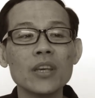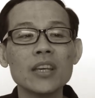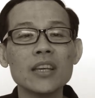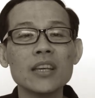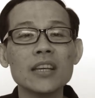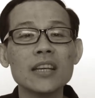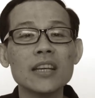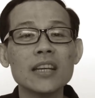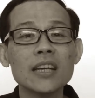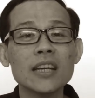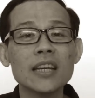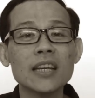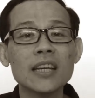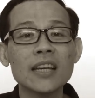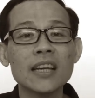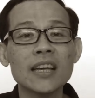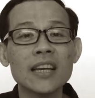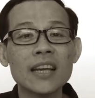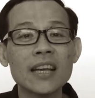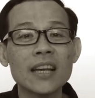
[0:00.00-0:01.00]
We
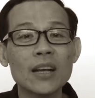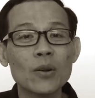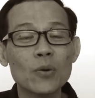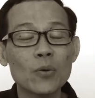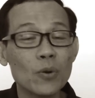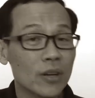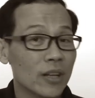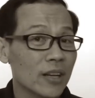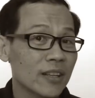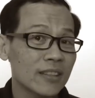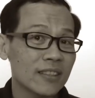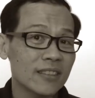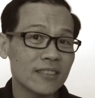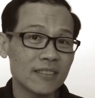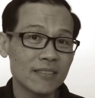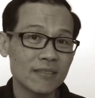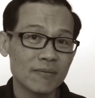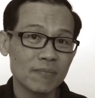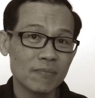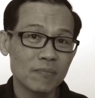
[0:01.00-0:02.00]

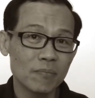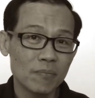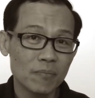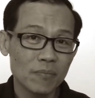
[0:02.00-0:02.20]
couldn't